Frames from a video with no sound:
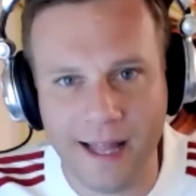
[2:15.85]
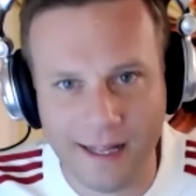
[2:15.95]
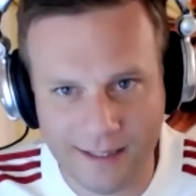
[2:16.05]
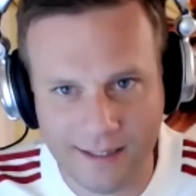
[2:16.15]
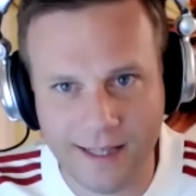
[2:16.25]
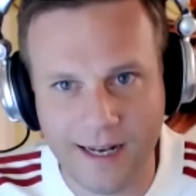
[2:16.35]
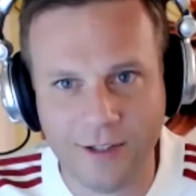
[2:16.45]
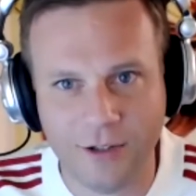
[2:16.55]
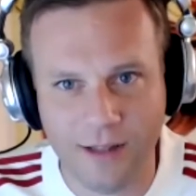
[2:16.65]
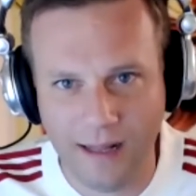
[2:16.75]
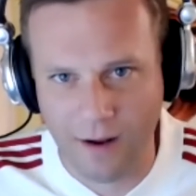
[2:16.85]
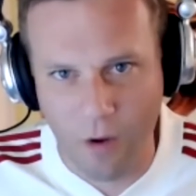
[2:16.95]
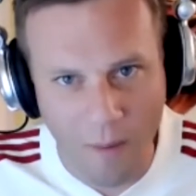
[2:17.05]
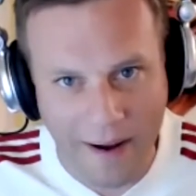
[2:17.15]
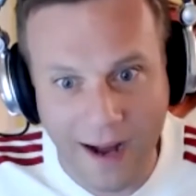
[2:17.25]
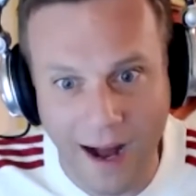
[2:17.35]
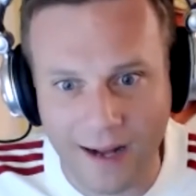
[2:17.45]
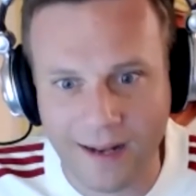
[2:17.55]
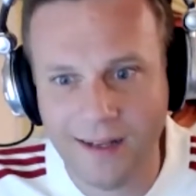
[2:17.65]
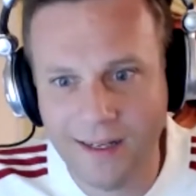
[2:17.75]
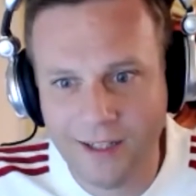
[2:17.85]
heads that that like, oh my god,